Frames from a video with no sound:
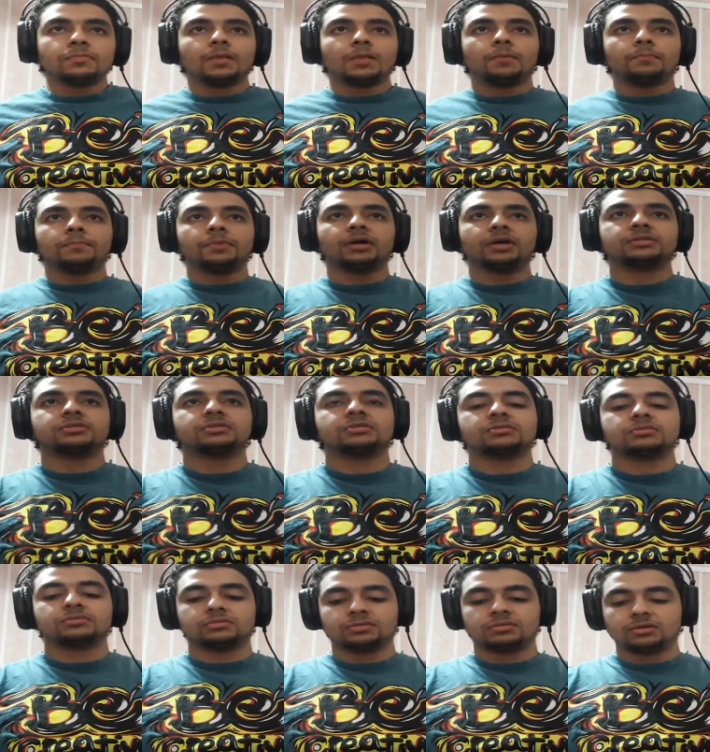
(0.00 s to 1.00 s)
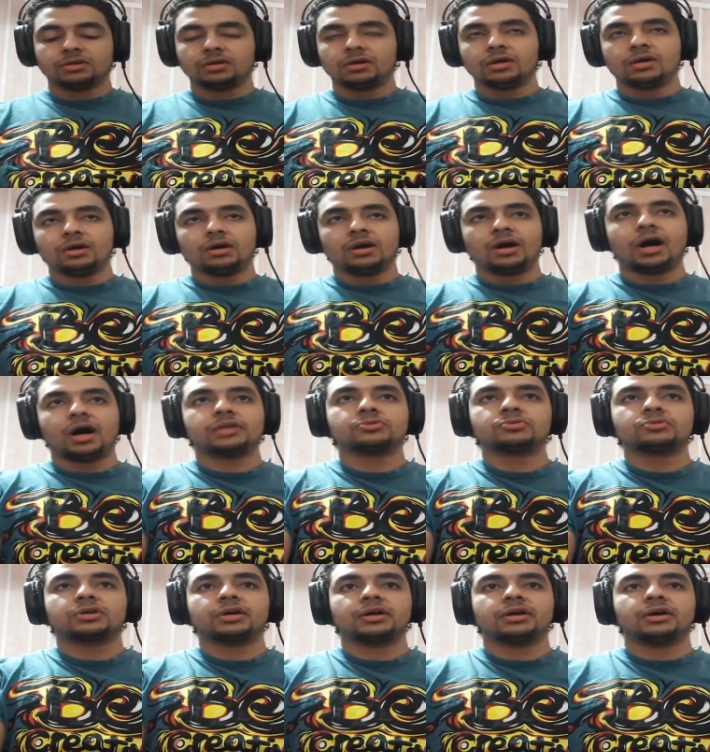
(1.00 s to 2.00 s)
But I
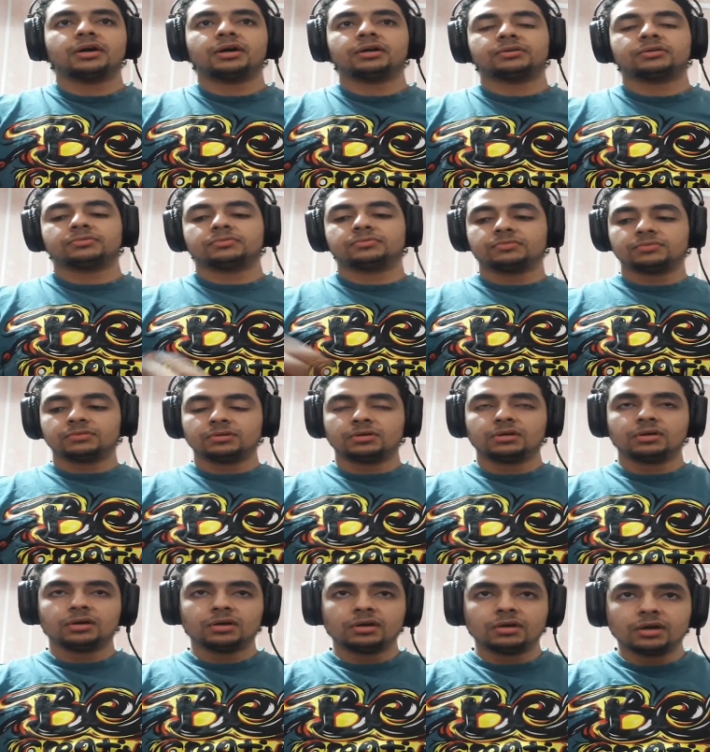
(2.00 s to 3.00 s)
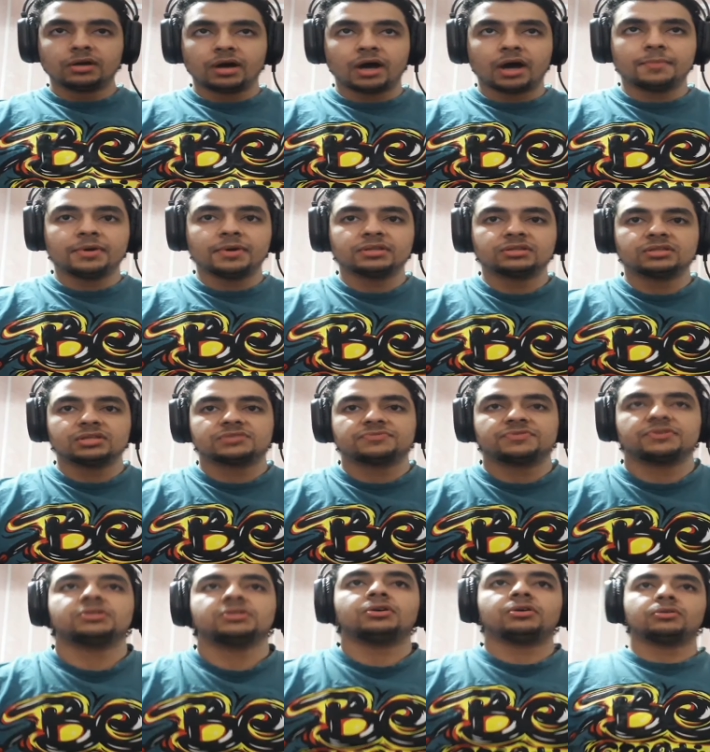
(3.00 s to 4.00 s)
don't care. I made this
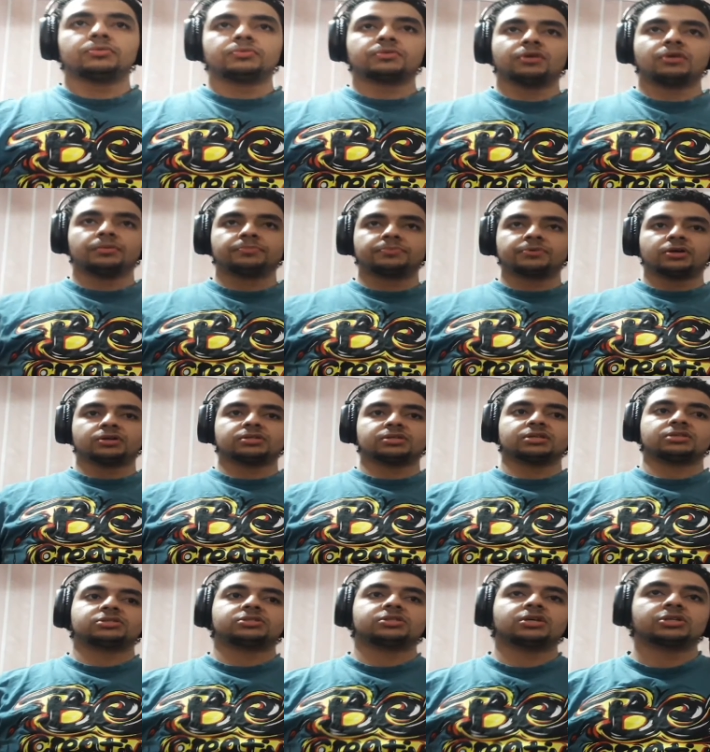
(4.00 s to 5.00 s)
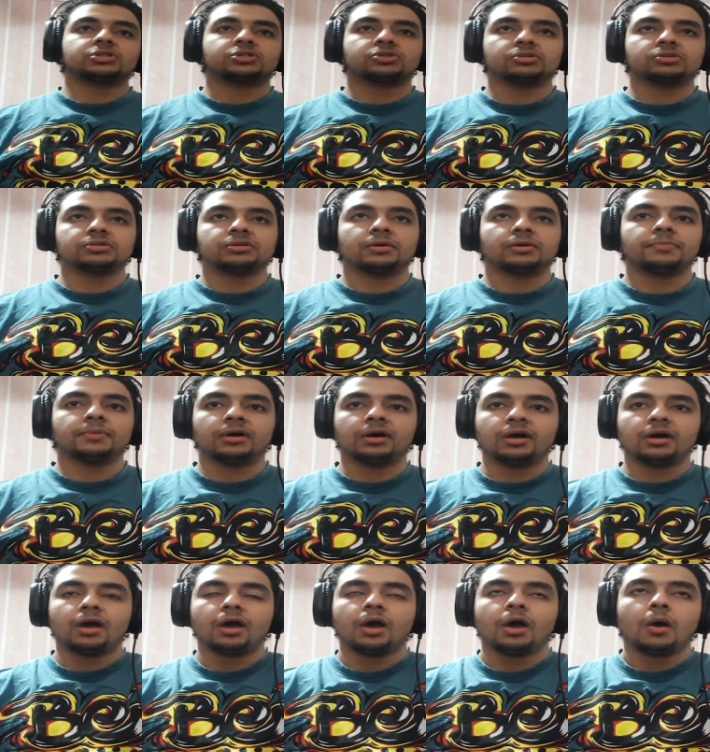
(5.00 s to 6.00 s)
video because I searched on the
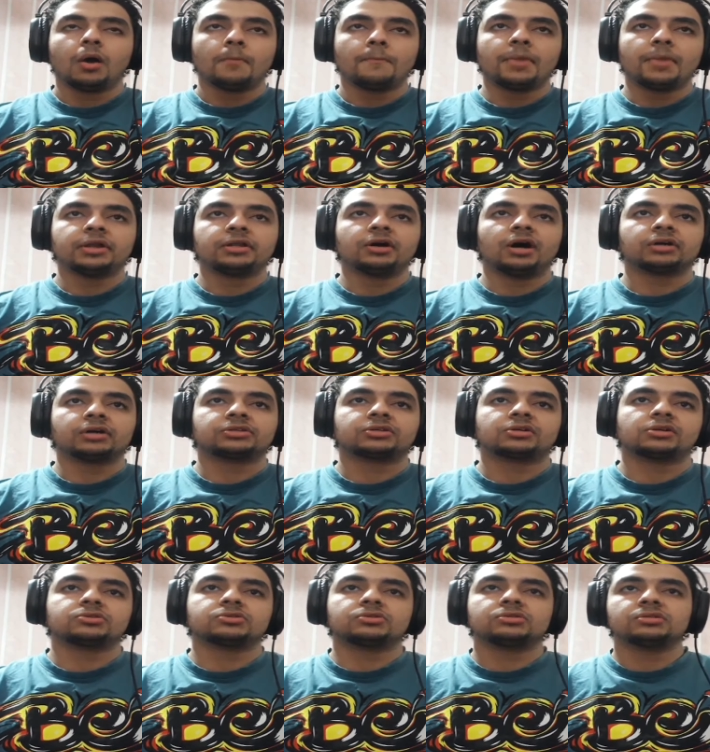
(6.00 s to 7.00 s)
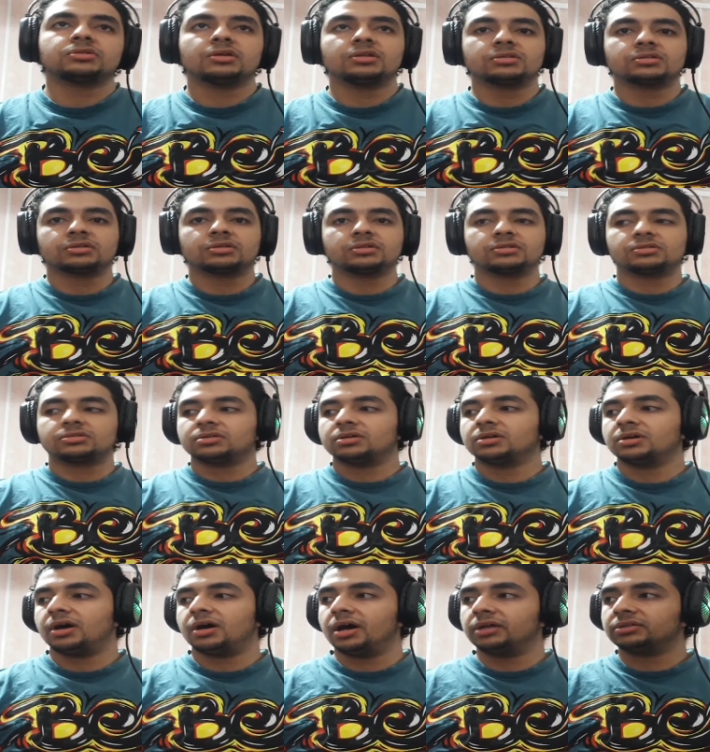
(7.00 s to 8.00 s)
many articles on the internet
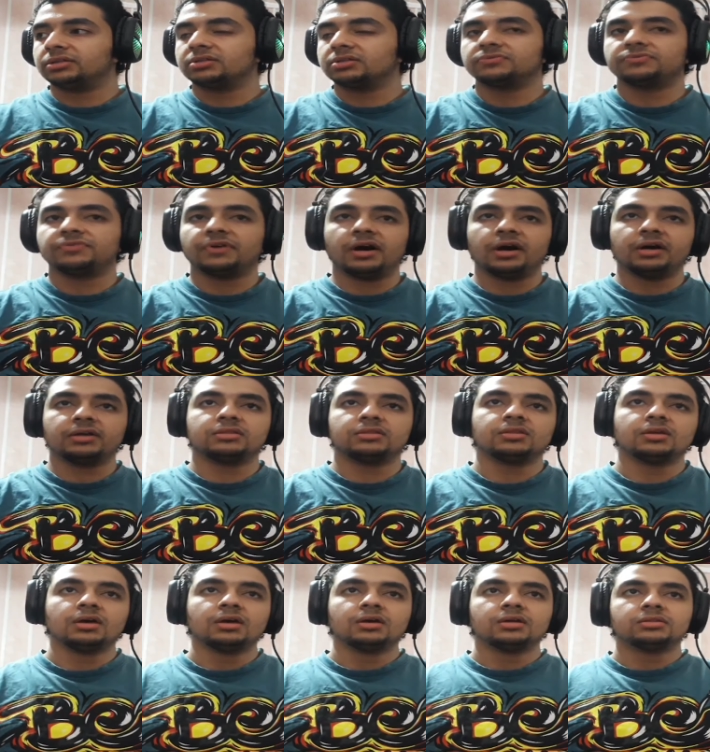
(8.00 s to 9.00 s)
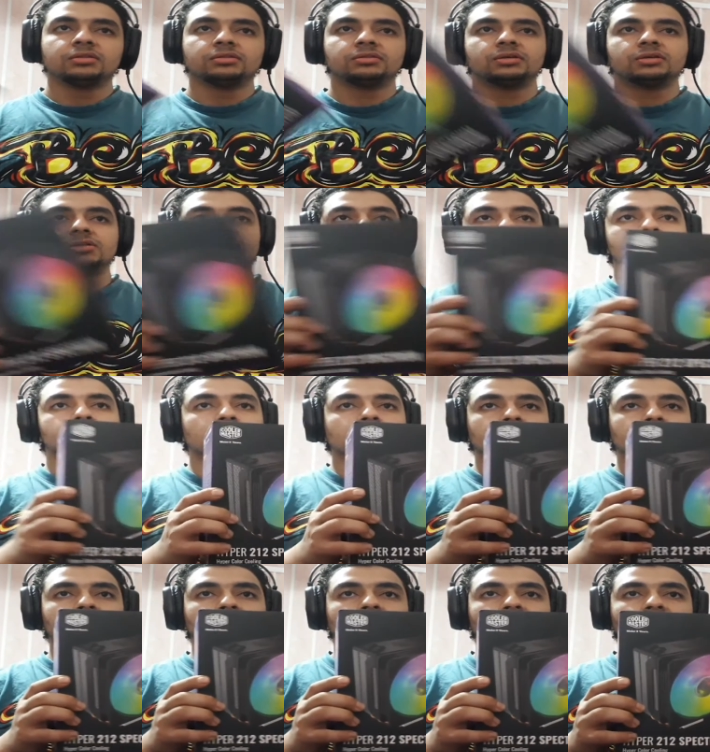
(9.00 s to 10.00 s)
I didn't find this
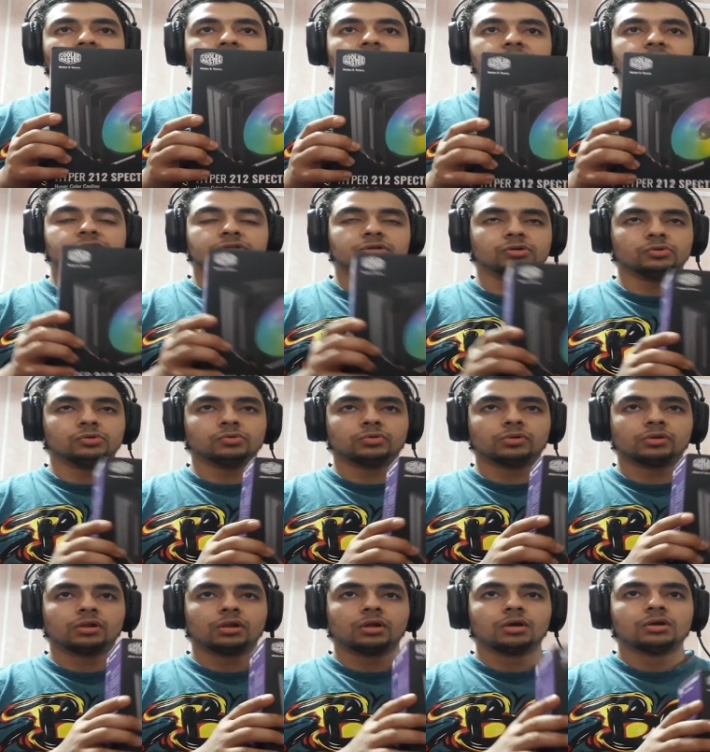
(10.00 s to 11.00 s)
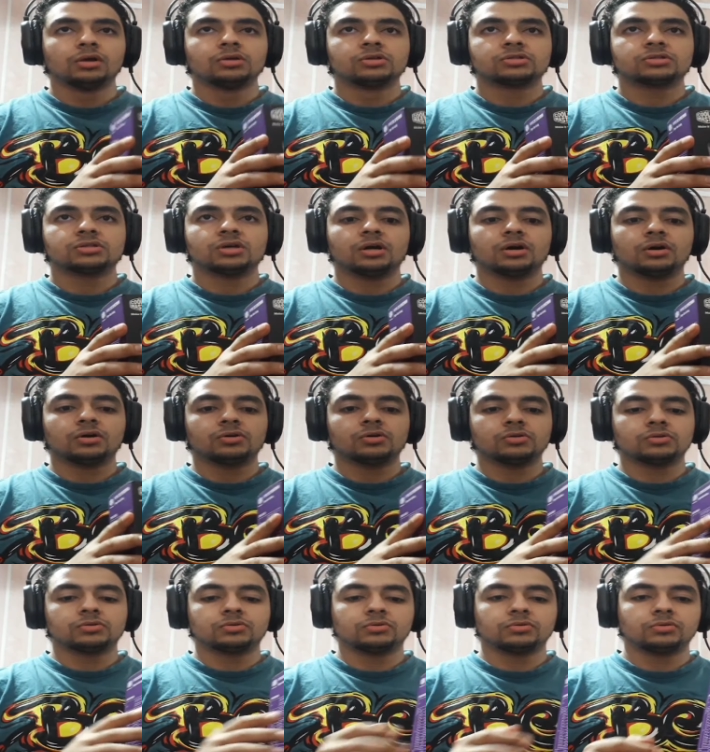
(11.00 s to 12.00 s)
cooler at all
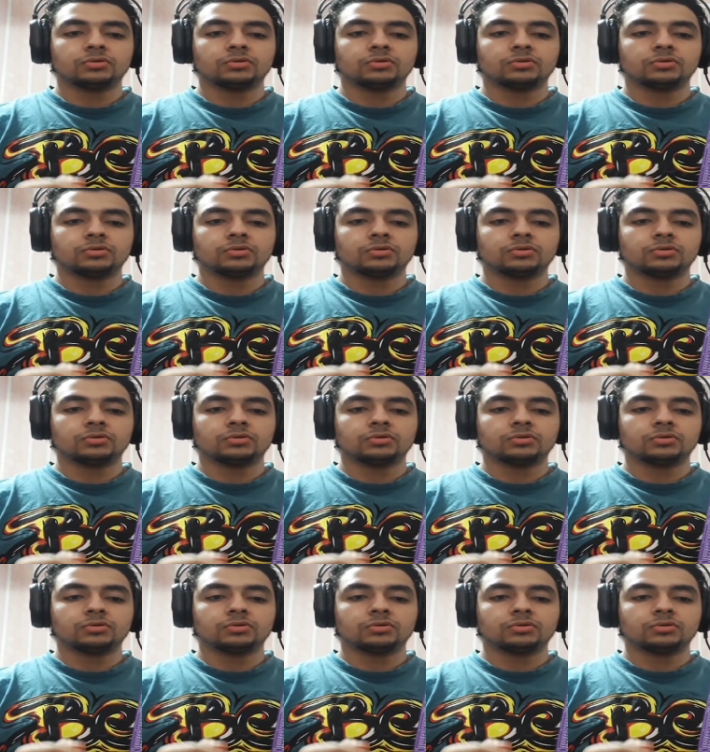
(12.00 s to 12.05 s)
so